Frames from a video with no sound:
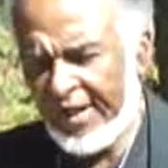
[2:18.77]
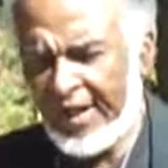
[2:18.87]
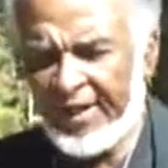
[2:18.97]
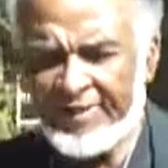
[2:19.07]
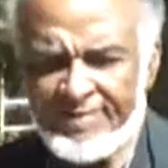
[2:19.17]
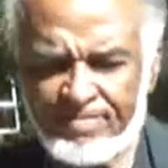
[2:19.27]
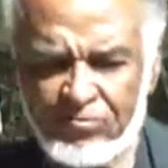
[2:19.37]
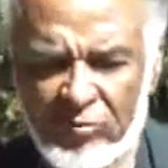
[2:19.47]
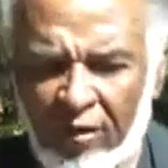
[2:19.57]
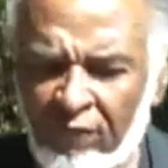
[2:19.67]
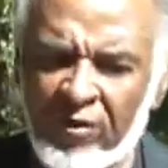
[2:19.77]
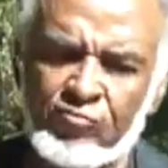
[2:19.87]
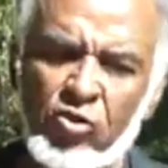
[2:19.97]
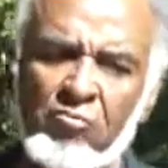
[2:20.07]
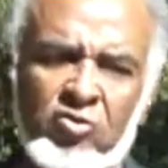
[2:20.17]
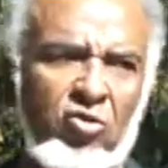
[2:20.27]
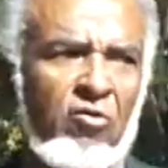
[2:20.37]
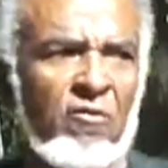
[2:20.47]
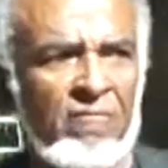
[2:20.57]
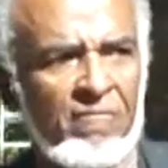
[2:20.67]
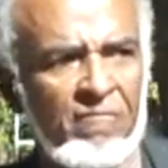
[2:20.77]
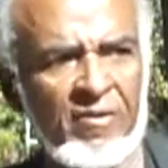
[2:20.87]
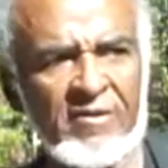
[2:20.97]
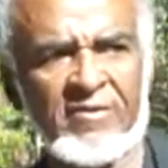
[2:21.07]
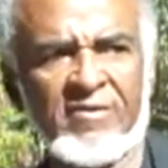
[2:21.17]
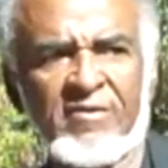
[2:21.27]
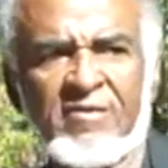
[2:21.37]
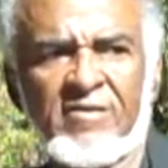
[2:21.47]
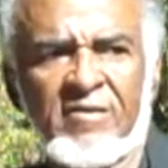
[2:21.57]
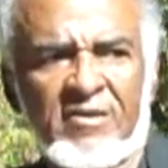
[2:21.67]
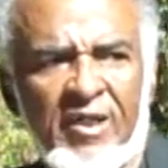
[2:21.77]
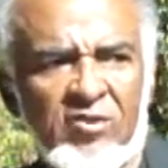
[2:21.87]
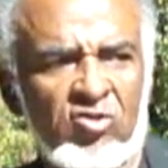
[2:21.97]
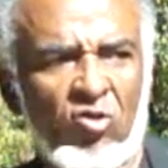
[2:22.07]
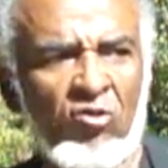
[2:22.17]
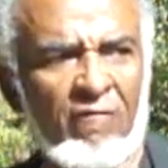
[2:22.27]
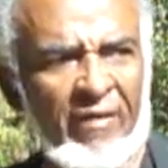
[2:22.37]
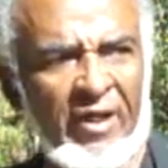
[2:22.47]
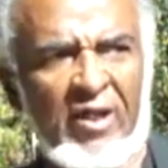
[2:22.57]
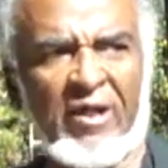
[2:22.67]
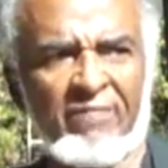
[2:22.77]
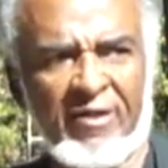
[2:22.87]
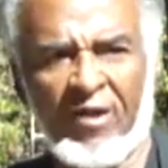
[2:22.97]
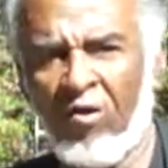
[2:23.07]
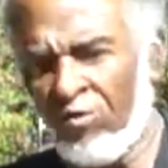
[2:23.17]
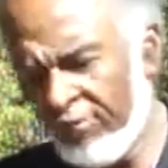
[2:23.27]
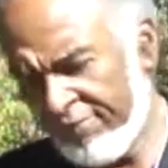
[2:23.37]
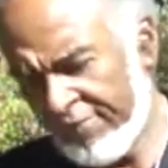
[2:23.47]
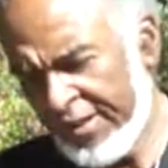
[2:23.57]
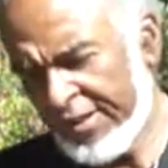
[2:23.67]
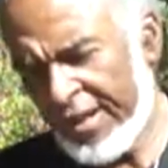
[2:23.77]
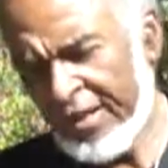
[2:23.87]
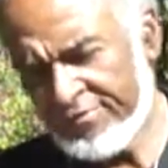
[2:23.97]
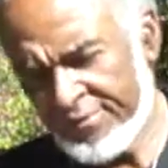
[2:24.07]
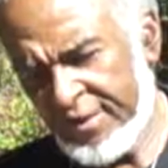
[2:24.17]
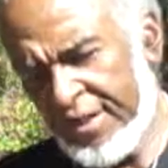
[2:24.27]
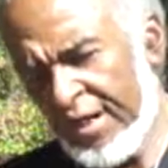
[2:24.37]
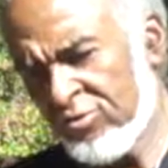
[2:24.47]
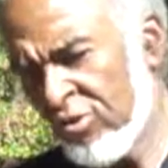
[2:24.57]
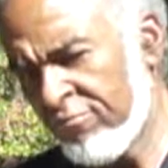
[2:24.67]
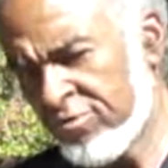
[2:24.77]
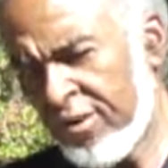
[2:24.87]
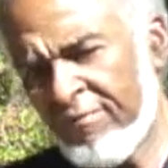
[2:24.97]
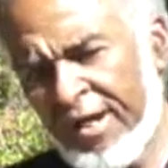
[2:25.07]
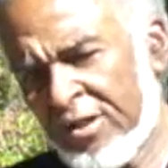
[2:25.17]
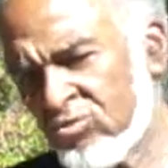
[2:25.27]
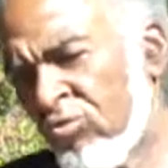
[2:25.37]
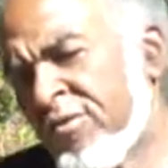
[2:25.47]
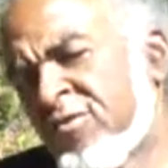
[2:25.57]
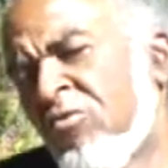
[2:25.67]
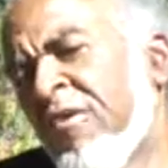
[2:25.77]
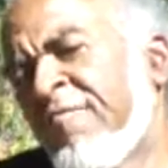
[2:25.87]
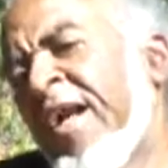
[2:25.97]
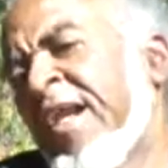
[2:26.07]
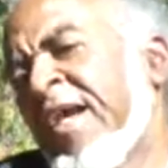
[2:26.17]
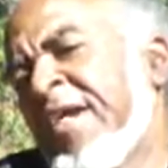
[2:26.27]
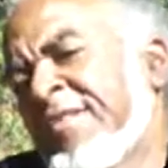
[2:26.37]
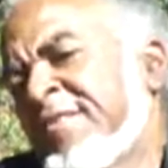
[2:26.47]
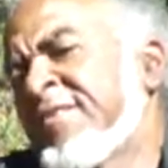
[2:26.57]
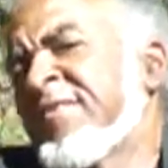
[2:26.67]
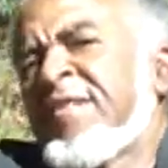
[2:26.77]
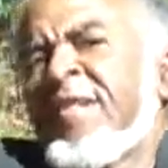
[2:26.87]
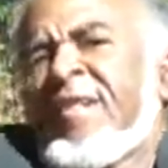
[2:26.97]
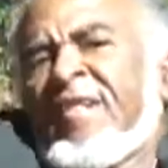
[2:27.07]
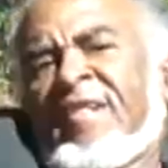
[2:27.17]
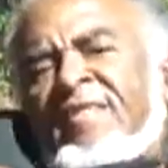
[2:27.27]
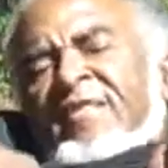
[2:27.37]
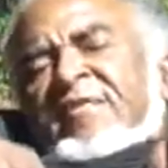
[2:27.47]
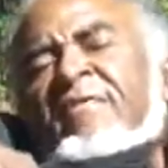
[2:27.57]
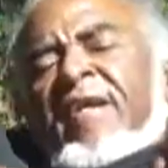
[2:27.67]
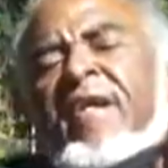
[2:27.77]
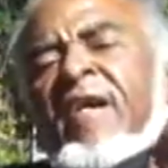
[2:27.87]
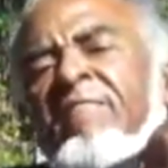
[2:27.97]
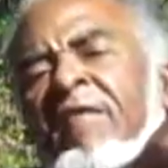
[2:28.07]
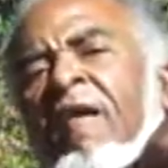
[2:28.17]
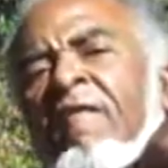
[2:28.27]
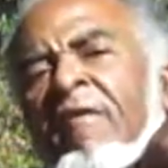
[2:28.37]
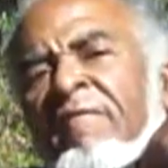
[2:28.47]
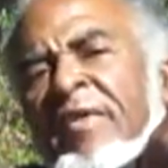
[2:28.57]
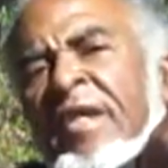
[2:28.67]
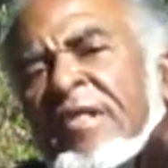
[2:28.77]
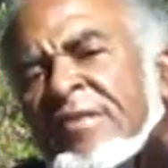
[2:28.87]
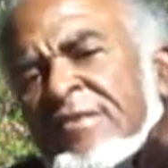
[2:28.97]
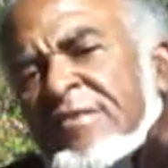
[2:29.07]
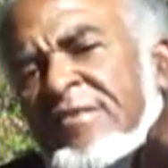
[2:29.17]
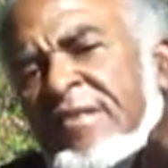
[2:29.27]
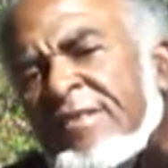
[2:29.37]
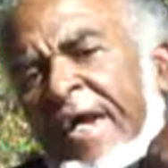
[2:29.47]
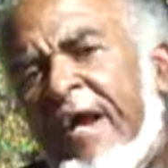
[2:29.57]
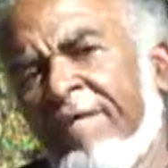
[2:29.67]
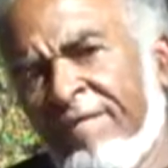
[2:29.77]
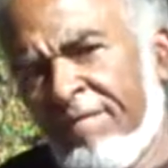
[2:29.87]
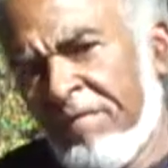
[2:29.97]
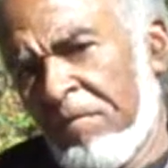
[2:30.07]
And I would pull my shirt up and show you where they cut me all the way from here down and took my stomach out. So to show that I'm not lying, this is where they cut me all the way from here down.